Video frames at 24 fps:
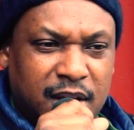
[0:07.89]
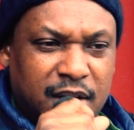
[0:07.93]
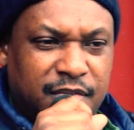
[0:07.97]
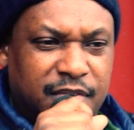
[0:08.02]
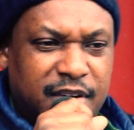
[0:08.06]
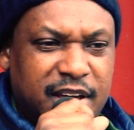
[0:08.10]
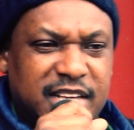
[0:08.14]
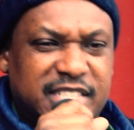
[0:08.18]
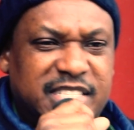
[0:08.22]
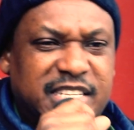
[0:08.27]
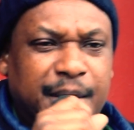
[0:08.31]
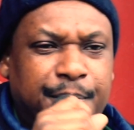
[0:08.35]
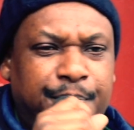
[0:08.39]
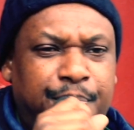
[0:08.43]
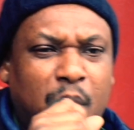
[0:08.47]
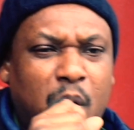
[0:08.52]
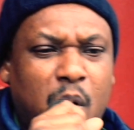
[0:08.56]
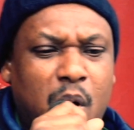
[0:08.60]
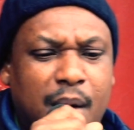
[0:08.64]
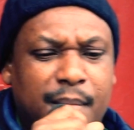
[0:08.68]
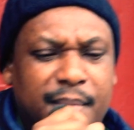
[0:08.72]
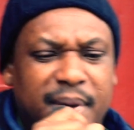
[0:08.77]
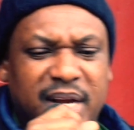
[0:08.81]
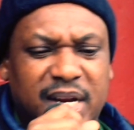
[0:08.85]
When you say
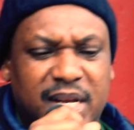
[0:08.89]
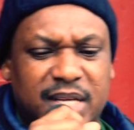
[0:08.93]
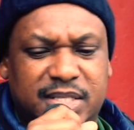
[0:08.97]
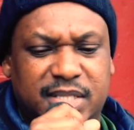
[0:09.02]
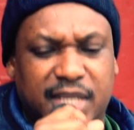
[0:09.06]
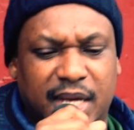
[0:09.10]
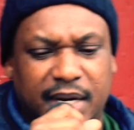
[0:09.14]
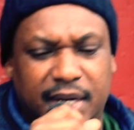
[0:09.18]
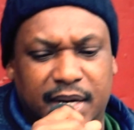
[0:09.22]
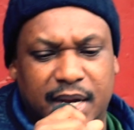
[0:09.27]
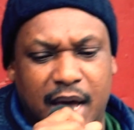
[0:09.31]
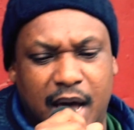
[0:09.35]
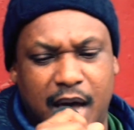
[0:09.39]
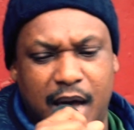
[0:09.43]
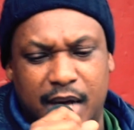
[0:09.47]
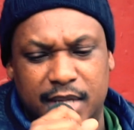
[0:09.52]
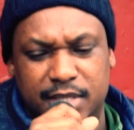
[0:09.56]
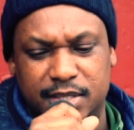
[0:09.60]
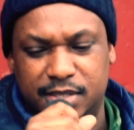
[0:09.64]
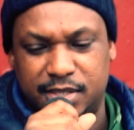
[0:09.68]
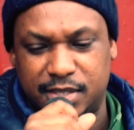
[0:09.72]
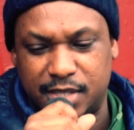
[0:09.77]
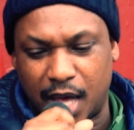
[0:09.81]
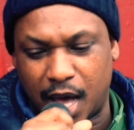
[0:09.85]
Powerman, you say
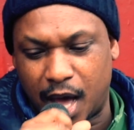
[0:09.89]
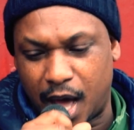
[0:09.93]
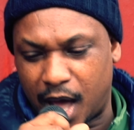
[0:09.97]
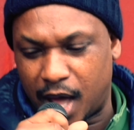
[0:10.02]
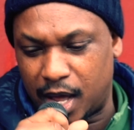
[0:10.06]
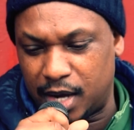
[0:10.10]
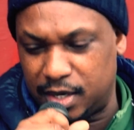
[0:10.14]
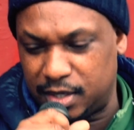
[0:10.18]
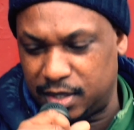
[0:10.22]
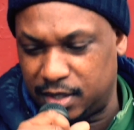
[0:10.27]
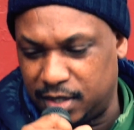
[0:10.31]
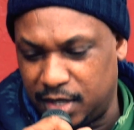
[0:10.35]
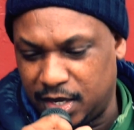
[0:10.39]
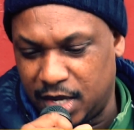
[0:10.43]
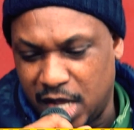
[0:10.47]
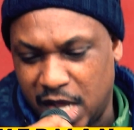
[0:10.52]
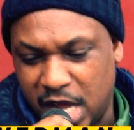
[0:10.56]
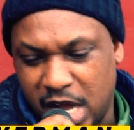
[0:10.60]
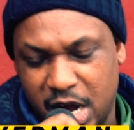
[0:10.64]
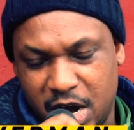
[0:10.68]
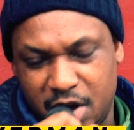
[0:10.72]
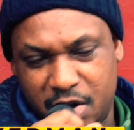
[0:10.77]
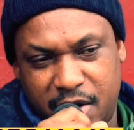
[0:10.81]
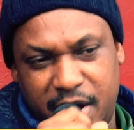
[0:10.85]
dancehall,
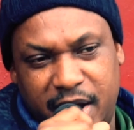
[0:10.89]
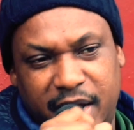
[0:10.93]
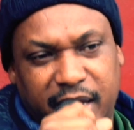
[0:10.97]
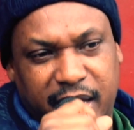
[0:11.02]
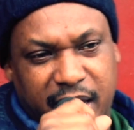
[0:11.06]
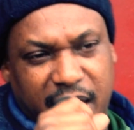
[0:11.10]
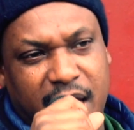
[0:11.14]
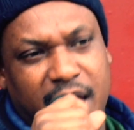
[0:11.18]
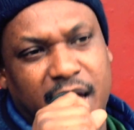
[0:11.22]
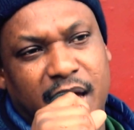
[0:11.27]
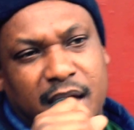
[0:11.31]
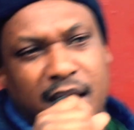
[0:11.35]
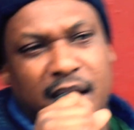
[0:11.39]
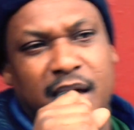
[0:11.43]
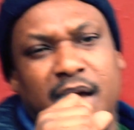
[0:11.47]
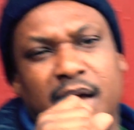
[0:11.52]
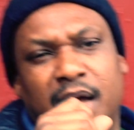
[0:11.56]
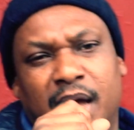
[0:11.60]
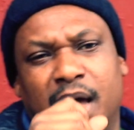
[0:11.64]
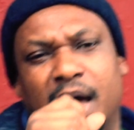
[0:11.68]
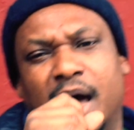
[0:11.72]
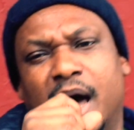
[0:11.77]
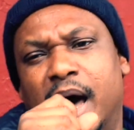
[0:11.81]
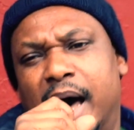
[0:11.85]
reggae,
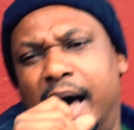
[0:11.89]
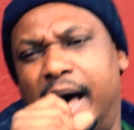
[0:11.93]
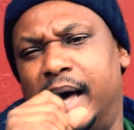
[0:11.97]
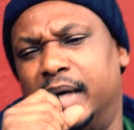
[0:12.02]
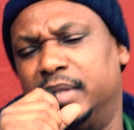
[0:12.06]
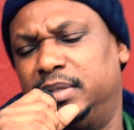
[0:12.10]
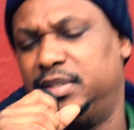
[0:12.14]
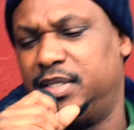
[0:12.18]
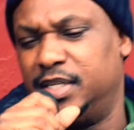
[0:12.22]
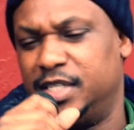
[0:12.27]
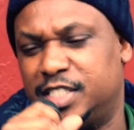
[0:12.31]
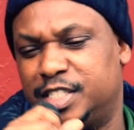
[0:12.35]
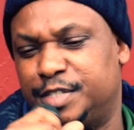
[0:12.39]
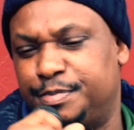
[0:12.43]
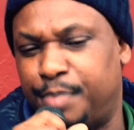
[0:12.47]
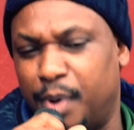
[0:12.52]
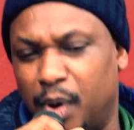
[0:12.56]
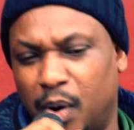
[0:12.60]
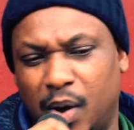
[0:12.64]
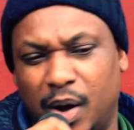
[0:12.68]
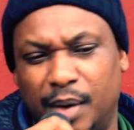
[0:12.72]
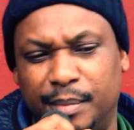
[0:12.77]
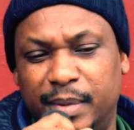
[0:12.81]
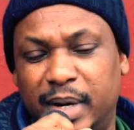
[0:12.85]
artist
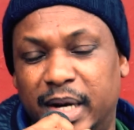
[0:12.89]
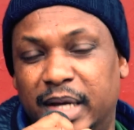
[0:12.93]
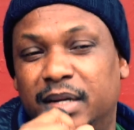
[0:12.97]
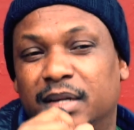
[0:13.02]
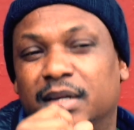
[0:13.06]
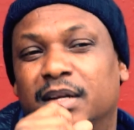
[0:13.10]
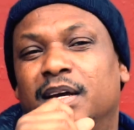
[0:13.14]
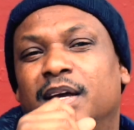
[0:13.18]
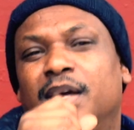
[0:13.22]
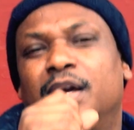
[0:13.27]
Powerman.